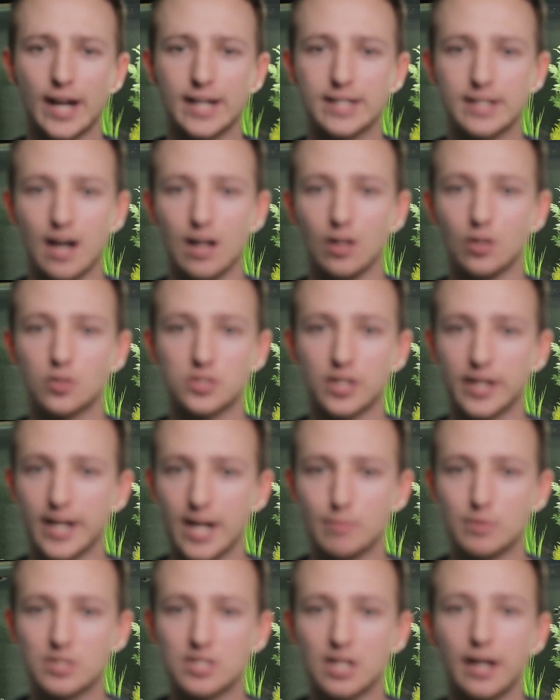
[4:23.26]
$9 on
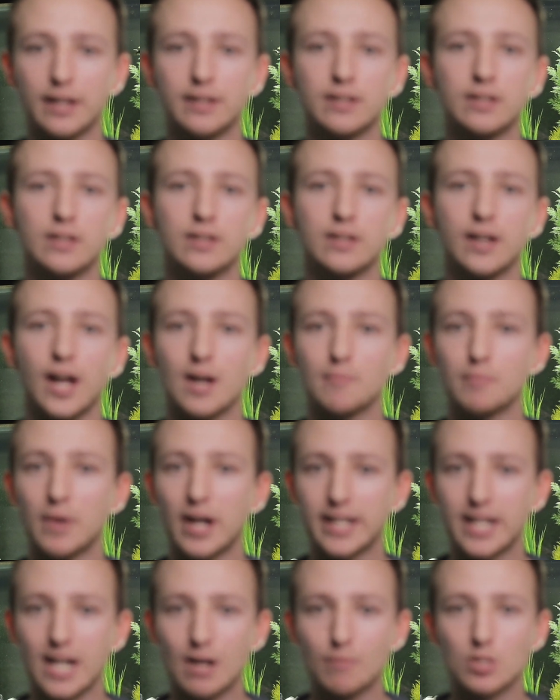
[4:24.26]
Amazon, and
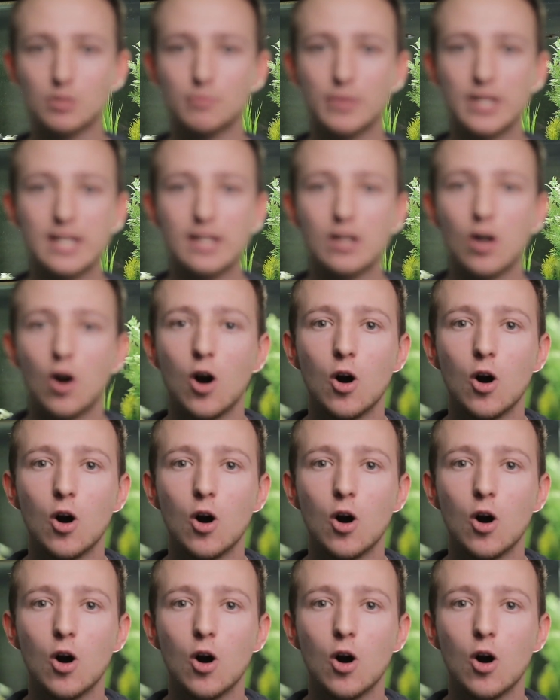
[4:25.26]
my camera's being